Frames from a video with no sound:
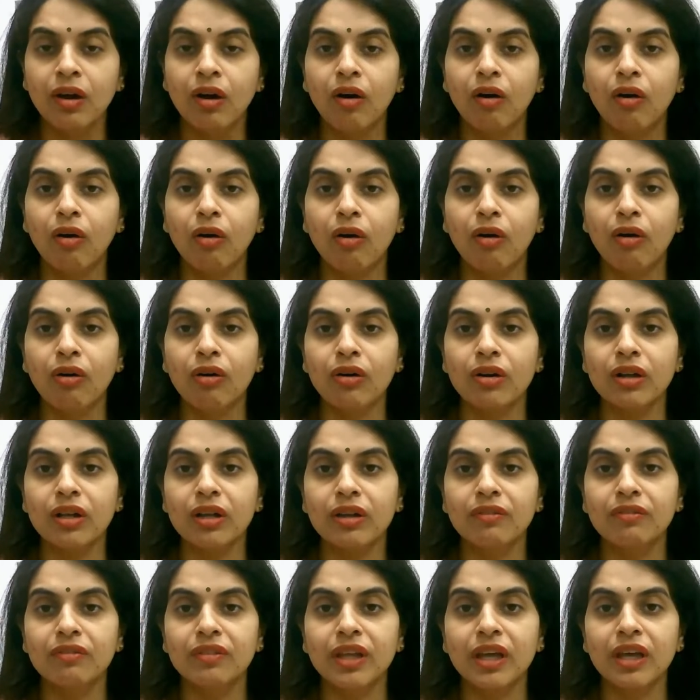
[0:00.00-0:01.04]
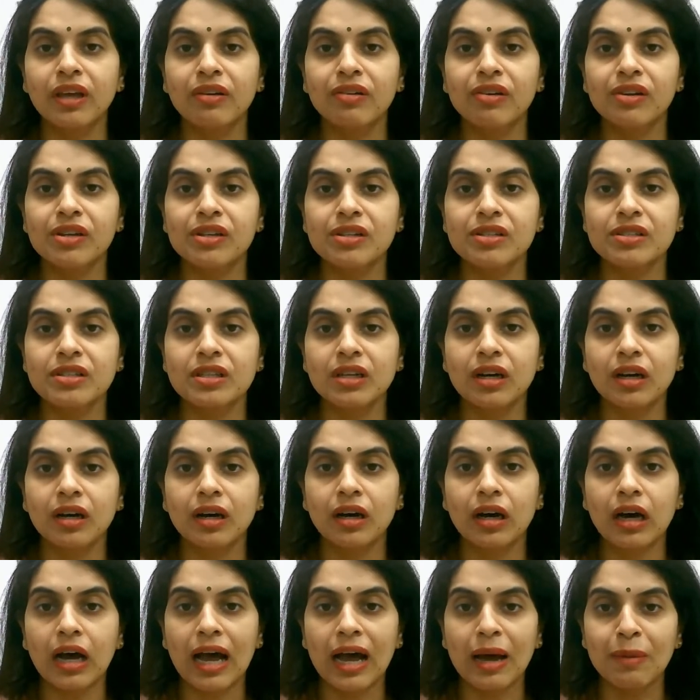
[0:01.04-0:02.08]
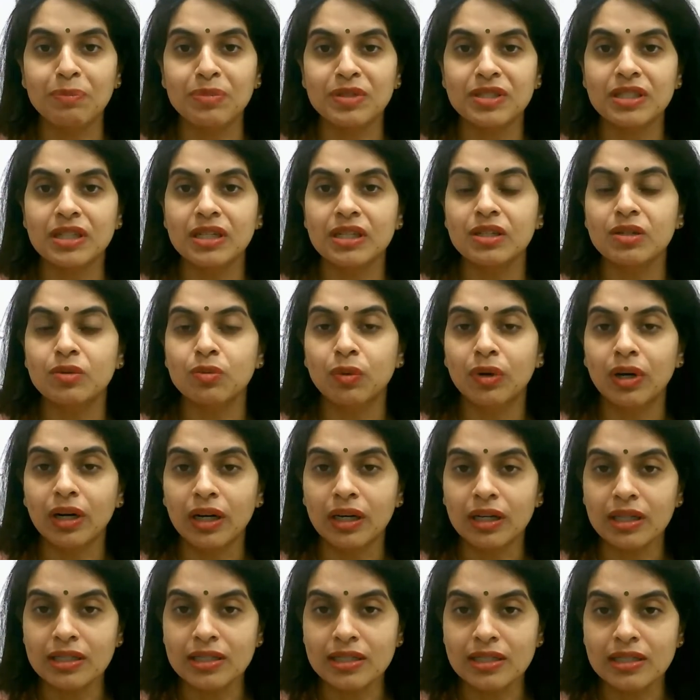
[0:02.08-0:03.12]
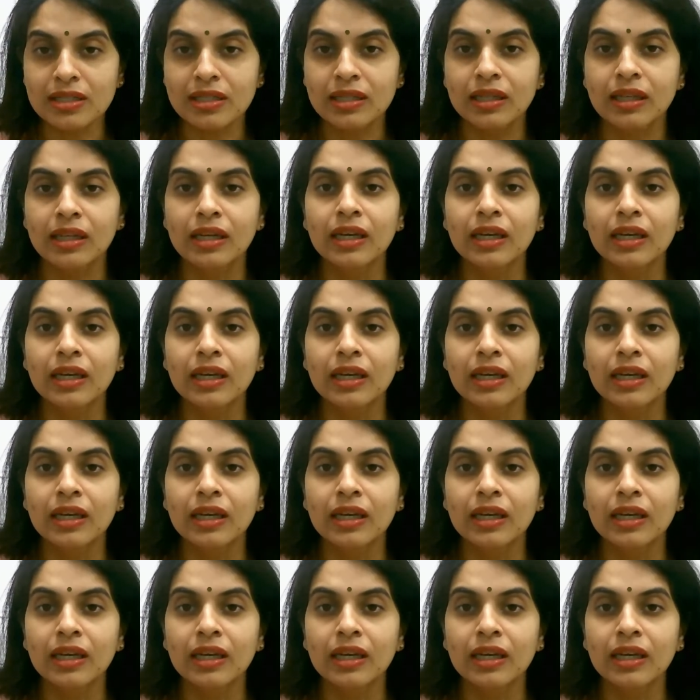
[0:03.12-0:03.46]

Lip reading: or if there is absent vas,